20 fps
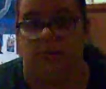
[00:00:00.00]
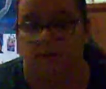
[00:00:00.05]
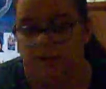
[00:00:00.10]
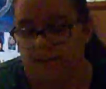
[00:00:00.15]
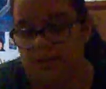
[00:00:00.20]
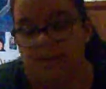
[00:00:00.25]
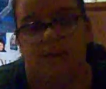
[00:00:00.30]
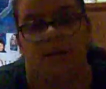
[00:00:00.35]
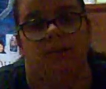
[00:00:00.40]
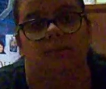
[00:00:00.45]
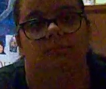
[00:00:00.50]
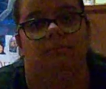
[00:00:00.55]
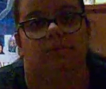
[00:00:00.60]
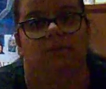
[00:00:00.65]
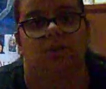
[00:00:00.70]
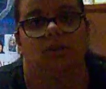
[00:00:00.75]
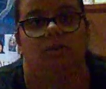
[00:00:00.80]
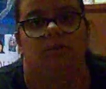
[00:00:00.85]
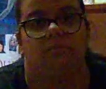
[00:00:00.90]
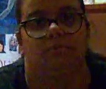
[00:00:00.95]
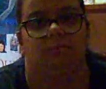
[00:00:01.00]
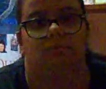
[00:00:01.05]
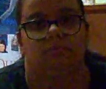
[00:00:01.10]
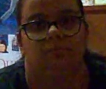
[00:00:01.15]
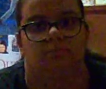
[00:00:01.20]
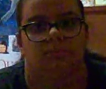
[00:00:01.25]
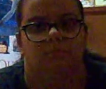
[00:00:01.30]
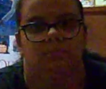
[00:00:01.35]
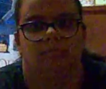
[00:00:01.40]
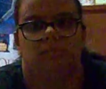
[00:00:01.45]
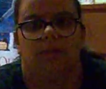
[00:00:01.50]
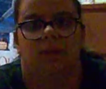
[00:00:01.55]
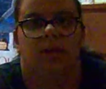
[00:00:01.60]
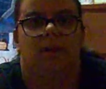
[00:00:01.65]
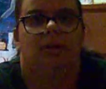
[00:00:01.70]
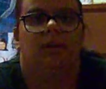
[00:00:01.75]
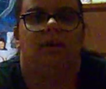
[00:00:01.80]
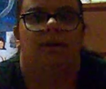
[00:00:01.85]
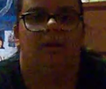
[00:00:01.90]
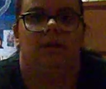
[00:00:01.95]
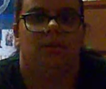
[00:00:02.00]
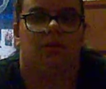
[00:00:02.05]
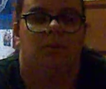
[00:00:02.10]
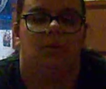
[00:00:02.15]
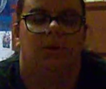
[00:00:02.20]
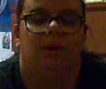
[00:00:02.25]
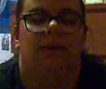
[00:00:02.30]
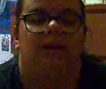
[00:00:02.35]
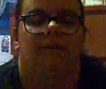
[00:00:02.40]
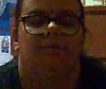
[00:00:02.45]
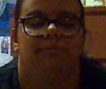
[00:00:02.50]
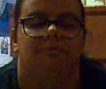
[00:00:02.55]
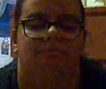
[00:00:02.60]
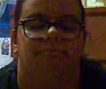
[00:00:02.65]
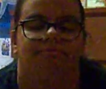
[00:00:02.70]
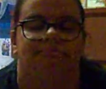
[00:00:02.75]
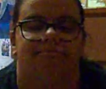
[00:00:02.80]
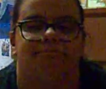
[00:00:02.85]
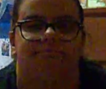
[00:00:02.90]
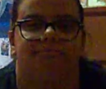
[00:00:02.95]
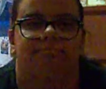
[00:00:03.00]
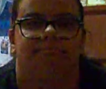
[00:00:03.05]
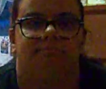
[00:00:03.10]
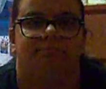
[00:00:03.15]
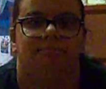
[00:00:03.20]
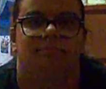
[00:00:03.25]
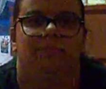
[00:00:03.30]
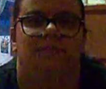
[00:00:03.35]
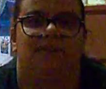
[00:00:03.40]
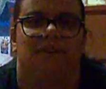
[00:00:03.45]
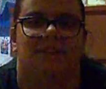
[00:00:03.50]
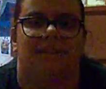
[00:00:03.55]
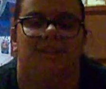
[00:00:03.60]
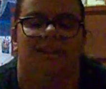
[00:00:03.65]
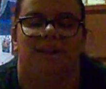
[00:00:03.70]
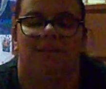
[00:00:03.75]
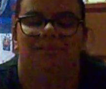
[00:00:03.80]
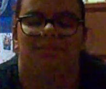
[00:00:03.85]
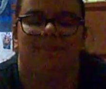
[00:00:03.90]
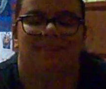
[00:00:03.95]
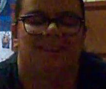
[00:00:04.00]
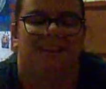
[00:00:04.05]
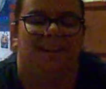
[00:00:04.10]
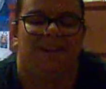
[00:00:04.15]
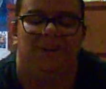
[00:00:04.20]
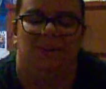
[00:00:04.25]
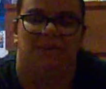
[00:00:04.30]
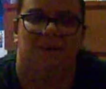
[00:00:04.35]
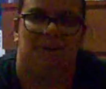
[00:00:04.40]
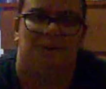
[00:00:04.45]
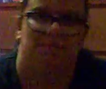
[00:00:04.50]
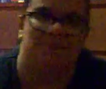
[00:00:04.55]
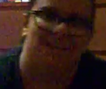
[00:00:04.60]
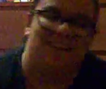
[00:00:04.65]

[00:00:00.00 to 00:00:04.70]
insane. So, either way, fun times. I don't know what I'm